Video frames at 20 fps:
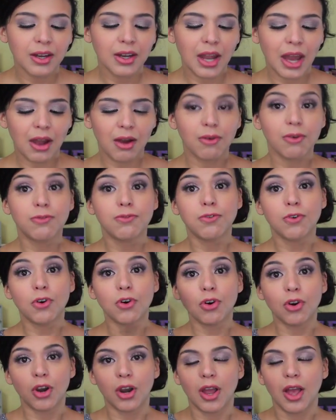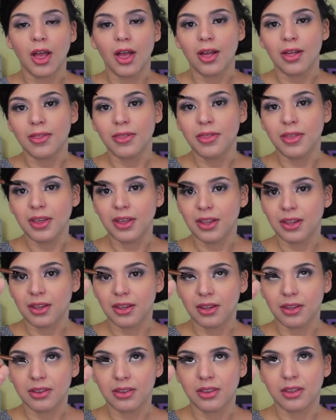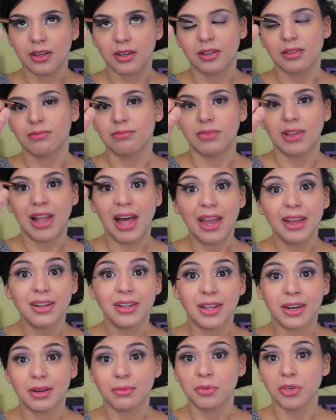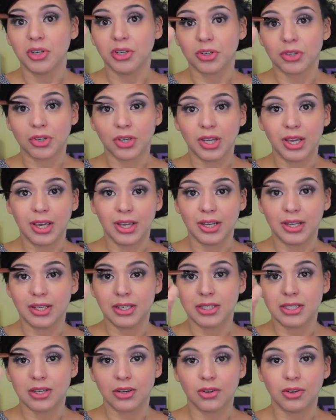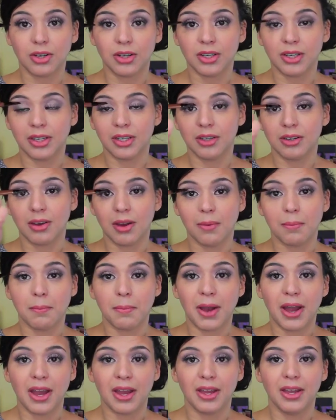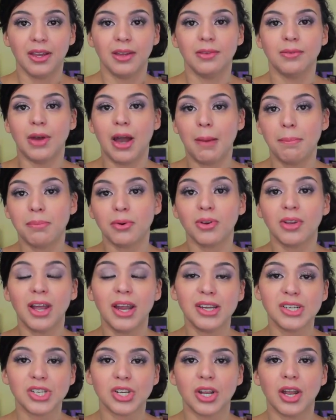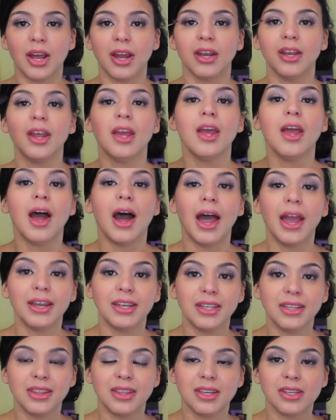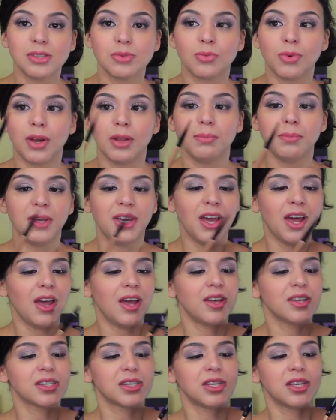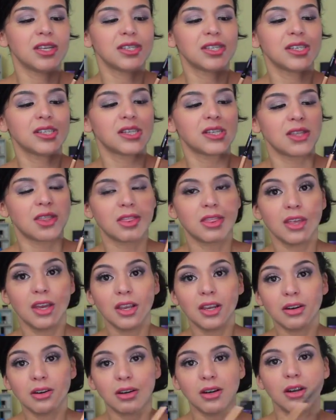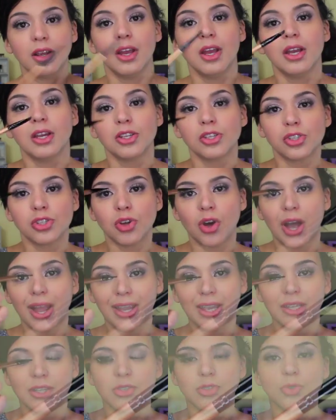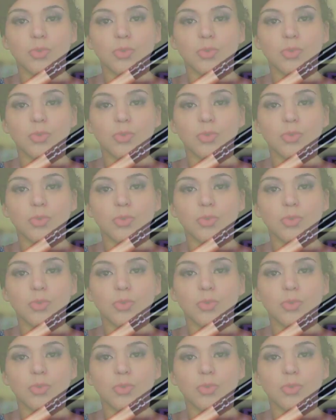Now for the line that I'm gonna create in my upper lash line, I need this one because this is thicker, so I can